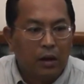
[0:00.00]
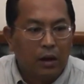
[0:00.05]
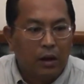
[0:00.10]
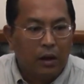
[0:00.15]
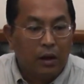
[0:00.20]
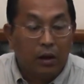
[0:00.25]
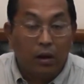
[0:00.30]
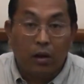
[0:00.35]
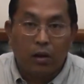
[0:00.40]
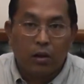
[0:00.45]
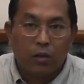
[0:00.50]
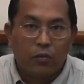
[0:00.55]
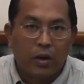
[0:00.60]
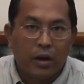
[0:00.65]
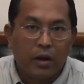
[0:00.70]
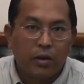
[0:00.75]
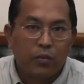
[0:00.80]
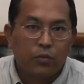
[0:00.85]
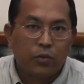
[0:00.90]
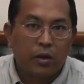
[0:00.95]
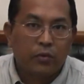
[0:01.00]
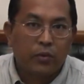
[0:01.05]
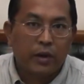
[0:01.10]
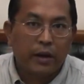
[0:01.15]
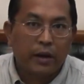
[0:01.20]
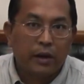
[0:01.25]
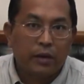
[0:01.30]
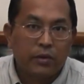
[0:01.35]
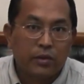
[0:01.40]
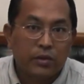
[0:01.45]
all around the world right
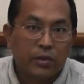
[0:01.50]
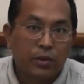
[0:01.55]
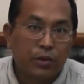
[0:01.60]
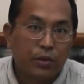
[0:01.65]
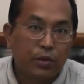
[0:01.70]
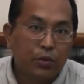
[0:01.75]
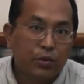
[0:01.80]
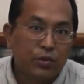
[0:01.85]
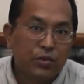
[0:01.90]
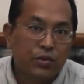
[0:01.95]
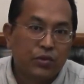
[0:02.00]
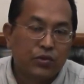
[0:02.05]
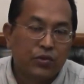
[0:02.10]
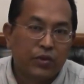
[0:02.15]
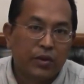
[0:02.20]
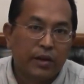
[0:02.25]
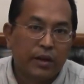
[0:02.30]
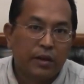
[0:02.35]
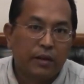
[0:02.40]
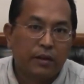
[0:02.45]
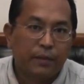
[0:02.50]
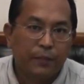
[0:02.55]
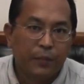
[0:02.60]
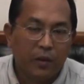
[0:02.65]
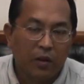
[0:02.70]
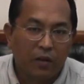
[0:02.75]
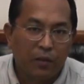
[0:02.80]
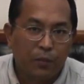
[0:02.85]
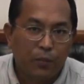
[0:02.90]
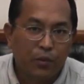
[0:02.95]
now, there's a huge trend
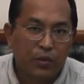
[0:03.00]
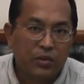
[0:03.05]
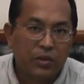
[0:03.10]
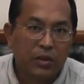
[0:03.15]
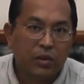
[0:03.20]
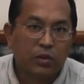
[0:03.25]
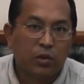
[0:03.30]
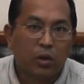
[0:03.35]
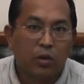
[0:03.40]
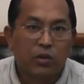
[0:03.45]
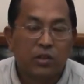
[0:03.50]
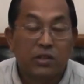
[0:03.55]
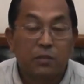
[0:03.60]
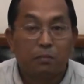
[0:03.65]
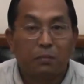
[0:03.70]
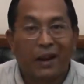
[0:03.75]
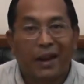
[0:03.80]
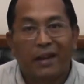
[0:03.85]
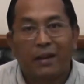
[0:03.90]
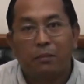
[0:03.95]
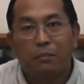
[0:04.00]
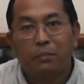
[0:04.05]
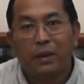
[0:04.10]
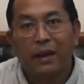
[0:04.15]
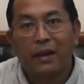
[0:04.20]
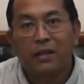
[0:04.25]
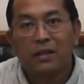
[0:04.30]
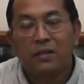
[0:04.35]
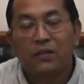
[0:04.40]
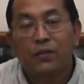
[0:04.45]
of pushing towards
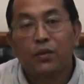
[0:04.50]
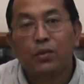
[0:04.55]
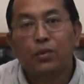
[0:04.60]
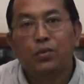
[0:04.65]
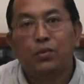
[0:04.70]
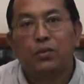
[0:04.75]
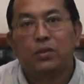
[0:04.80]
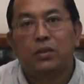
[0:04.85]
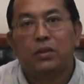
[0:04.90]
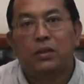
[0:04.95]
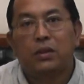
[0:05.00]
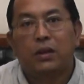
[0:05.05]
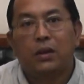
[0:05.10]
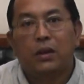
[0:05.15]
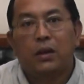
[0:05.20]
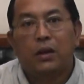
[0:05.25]
plant-based foods,